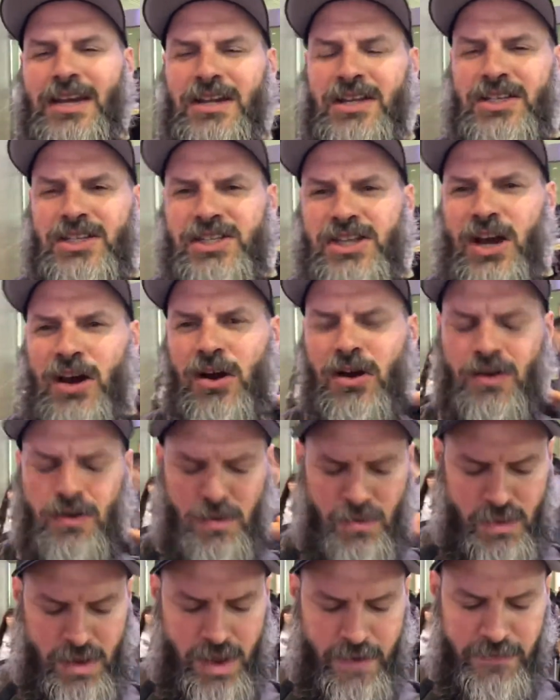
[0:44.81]
So
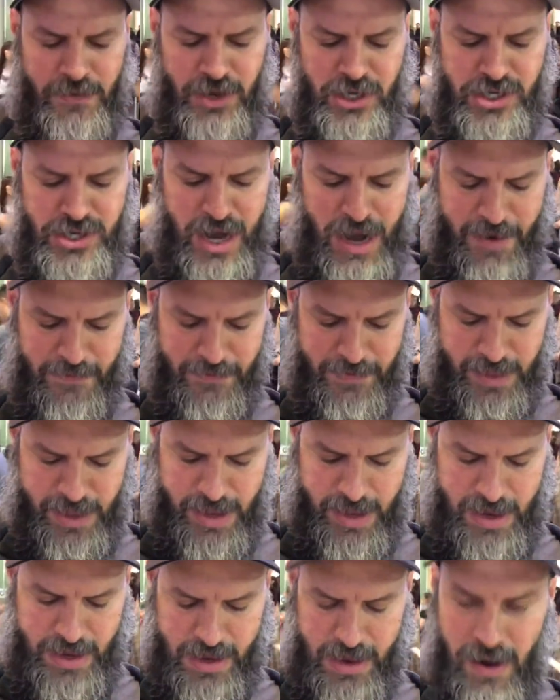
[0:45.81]
if you're
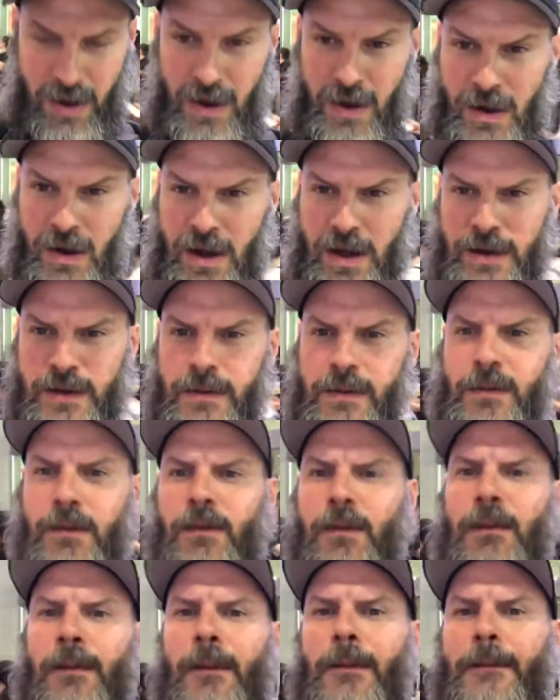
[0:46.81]
traveling on
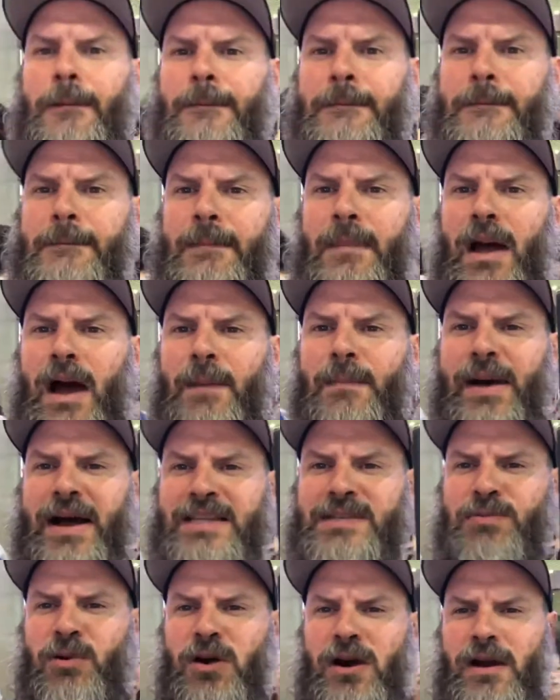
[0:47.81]
a
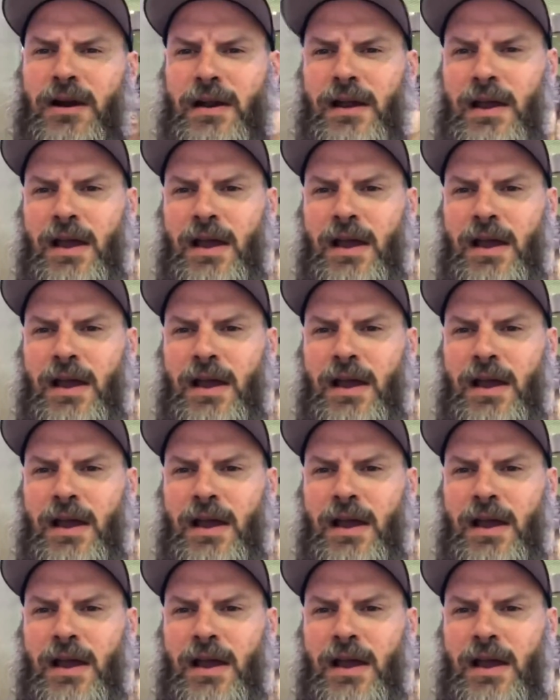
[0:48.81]
passport,